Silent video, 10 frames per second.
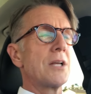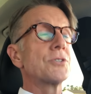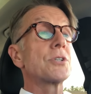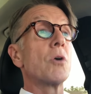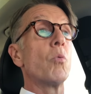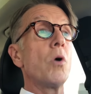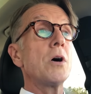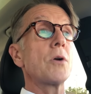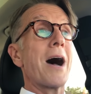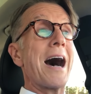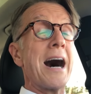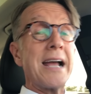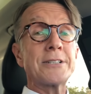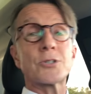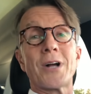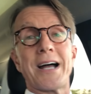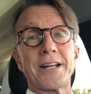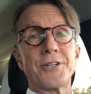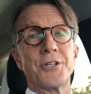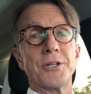So what I try
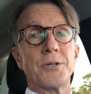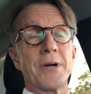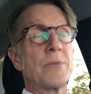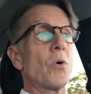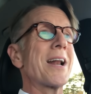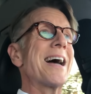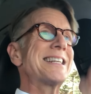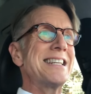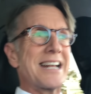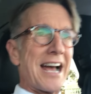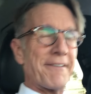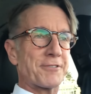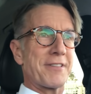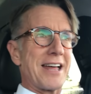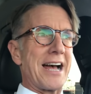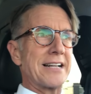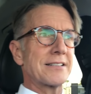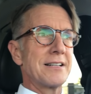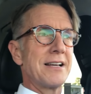to do, and what I did after that,